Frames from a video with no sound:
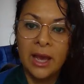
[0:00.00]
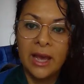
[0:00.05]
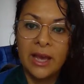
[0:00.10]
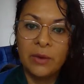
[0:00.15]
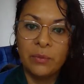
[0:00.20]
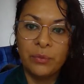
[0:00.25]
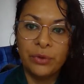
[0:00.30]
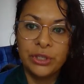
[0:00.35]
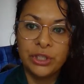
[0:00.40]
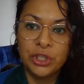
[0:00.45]

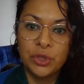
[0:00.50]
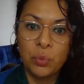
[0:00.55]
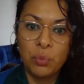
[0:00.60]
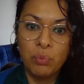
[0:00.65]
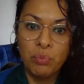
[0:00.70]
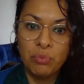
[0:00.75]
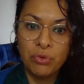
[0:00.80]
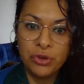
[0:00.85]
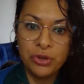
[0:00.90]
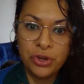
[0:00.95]
in which
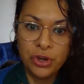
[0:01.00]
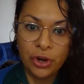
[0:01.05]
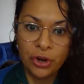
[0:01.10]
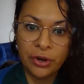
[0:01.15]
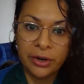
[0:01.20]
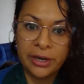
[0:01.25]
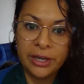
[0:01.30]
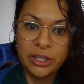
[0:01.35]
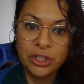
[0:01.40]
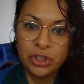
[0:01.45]

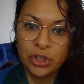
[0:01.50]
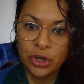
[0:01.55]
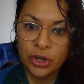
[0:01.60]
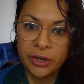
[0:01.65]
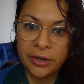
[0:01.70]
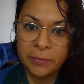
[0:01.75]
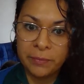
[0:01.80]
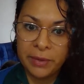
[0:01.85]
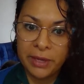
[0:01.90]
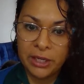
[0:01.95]
younger and
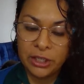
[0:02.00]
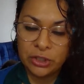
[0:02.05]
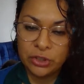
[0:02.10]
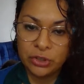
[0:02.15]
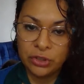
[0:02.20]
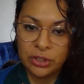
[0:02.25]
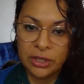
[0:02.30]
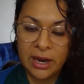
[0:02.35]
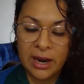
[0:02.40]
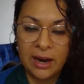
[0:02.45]
younger
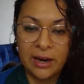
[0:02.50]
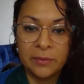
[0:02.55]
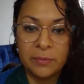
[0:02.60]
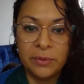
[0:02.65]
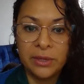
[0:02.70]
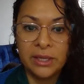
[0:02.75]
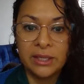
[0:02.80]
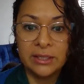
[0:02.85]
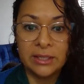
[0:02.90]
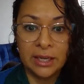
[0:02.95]
patients are
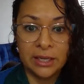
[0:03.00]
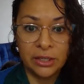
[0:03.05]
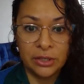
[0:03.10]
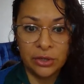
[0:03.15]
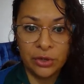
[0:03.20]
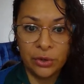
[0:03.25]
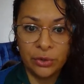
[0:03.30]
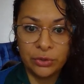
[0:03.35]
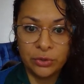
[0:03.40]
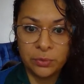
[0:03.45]
being
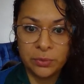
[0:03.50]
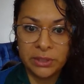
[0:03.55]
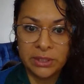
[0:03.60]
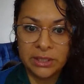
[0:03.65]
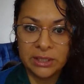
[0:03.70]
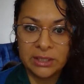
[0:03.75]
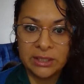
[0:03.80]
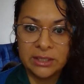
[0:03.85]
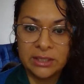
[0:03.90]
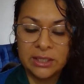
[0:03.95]
diagnosed with
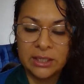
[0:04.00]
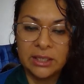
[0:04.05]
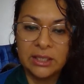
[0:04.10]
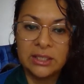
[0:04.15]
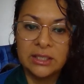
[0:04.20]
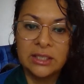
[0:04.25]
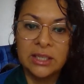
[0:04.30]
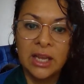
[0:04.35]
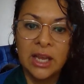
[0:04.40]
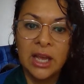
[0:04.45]
the
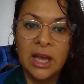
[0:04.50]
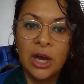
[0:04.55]
disease.